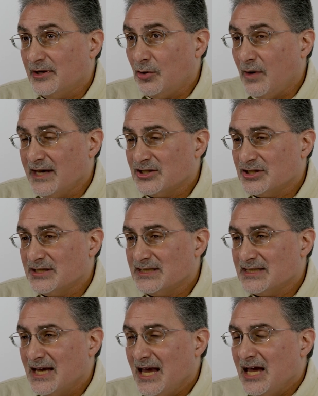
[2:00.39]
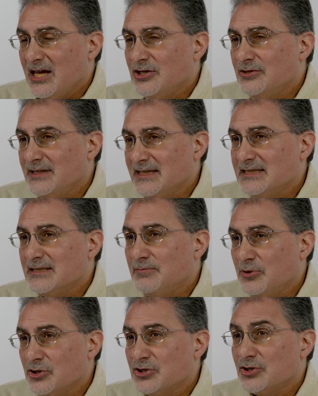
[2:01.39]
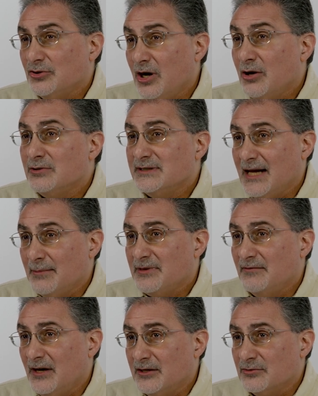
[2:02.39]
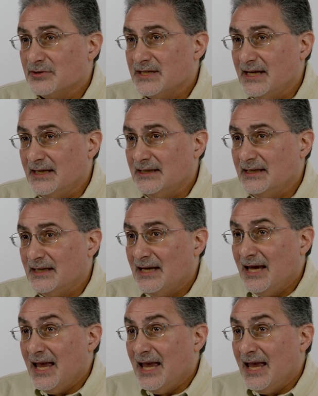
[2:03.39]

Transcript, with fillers: their questions, you need to push your own depth of understanding.